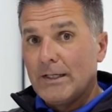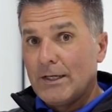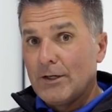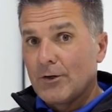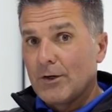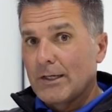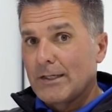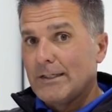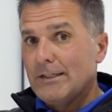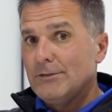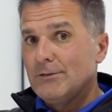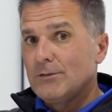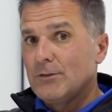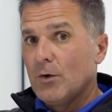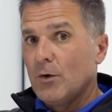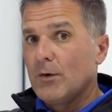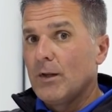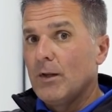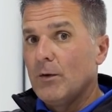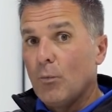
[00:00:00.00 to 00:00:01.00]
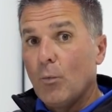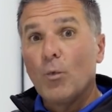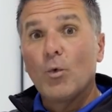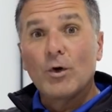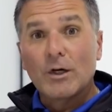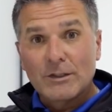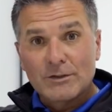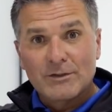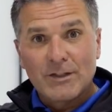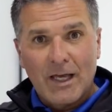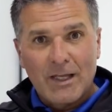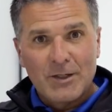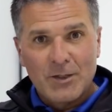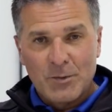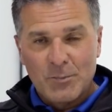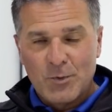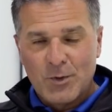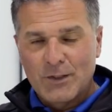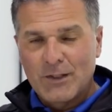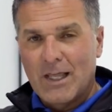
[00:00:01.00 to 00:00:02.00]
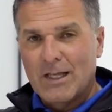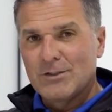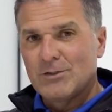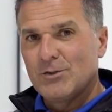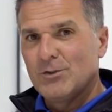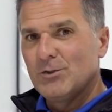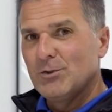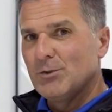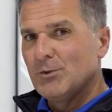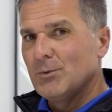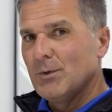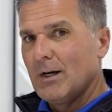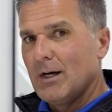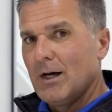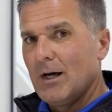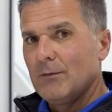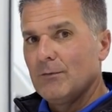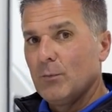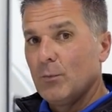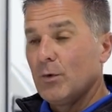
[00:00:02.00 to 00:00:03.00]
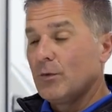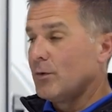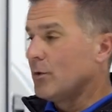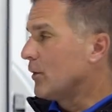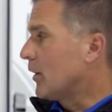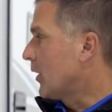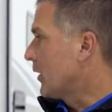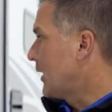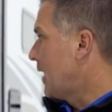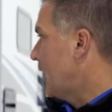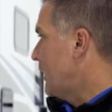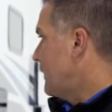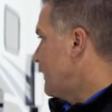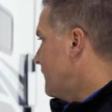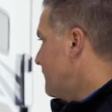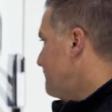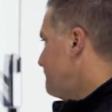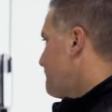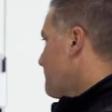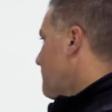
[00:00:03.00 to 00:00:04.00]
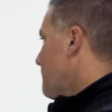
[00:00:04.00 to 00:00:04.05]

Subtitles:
here at Keystone, and we're excited to bring that to you with your Arcadia.